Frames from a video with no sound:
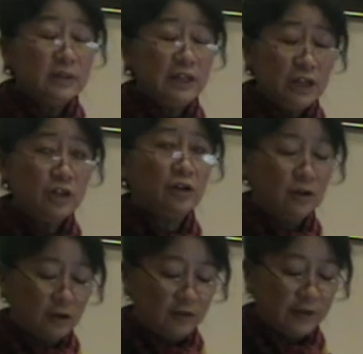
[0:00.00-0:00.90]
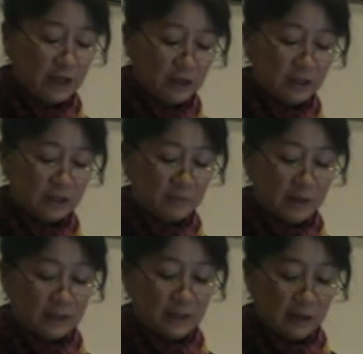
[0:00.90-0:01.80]
teacher of English as
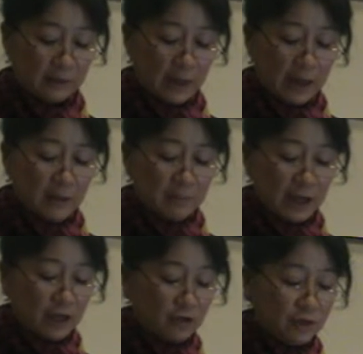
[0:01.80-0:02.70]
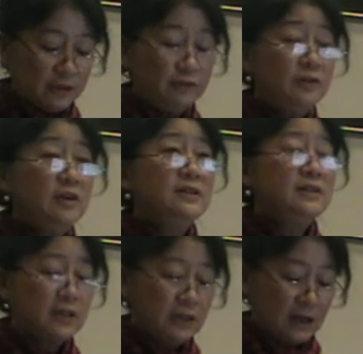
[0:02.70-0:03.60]
mother tongue may treat first and
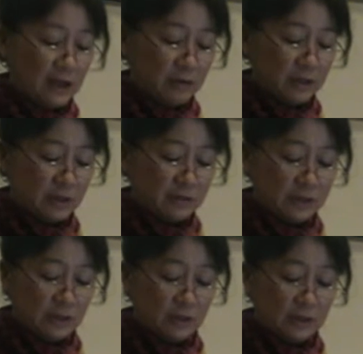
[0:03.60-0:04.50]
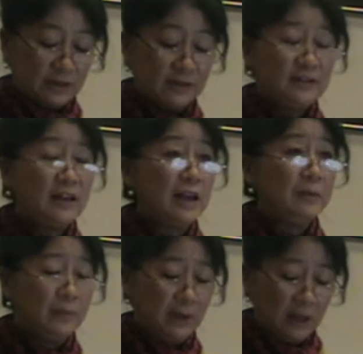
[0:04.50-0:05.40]
second language acquisition the
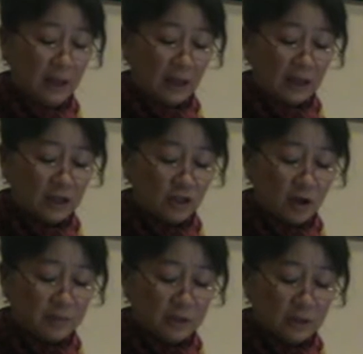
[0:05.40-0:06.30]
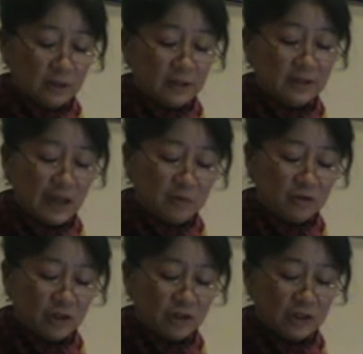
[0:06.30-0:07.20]
same and adopt the same
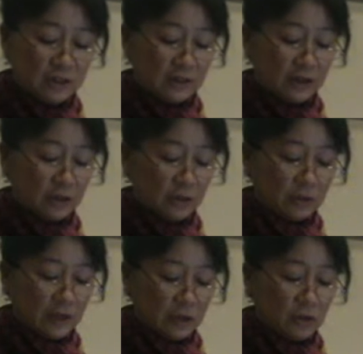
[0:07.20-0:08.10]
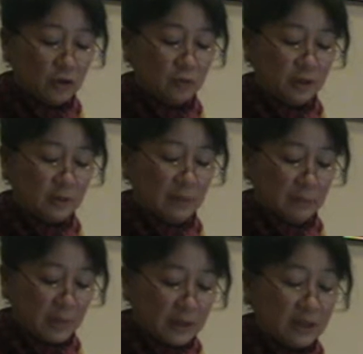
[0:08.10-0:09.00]
strategies that they use with
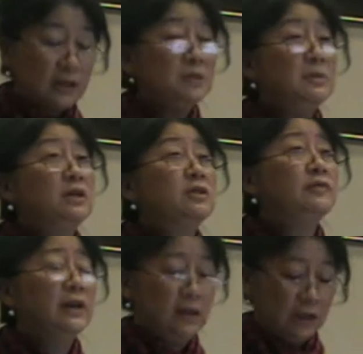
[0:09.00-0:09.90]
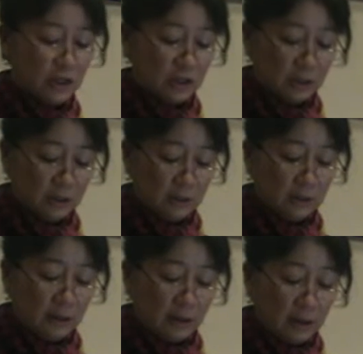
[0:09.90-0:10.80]
mother tongue speakers of English
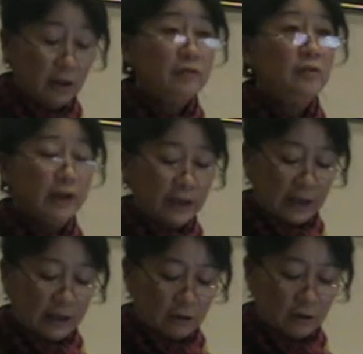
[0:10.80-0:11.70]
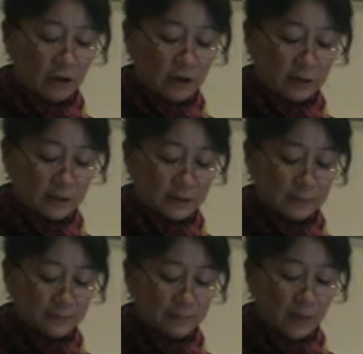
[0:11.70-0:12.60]
for EAL
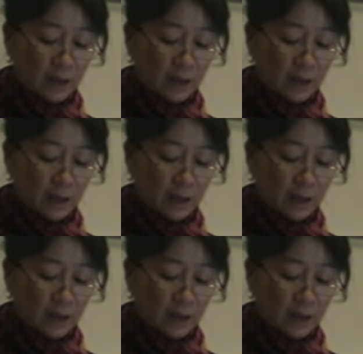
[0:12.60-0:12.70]
learners.